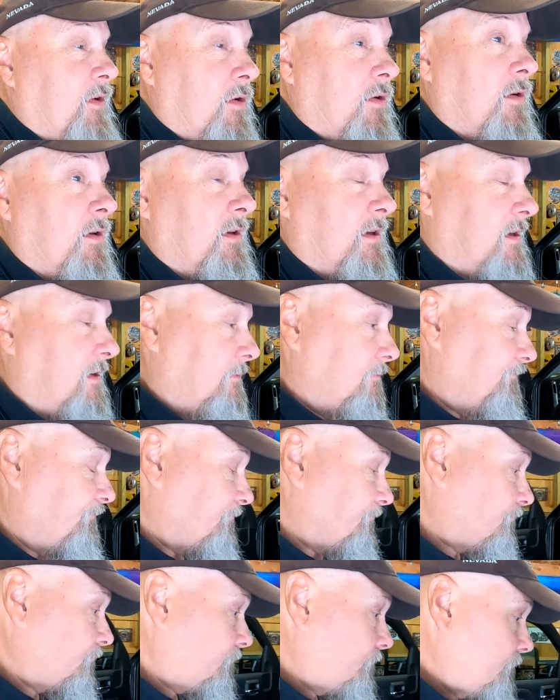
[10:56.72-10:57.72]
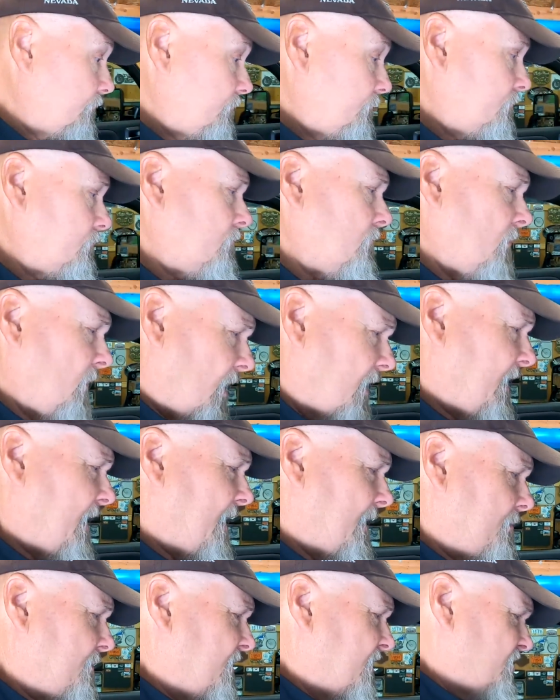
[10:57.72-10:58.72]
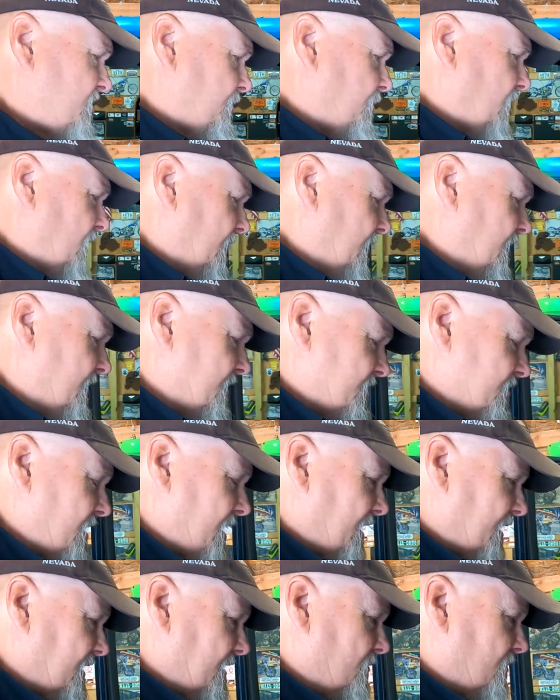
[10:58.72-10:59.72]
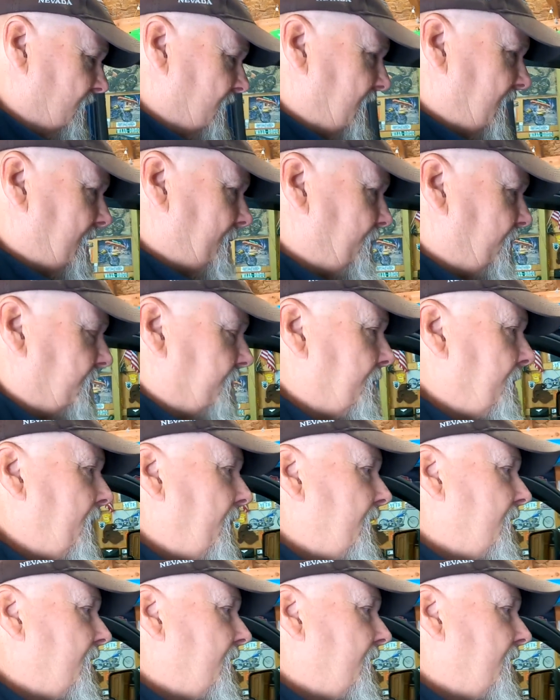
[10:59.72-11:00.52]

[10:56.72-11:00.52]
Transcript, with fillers: thoroughly and had me explain exactly what happened.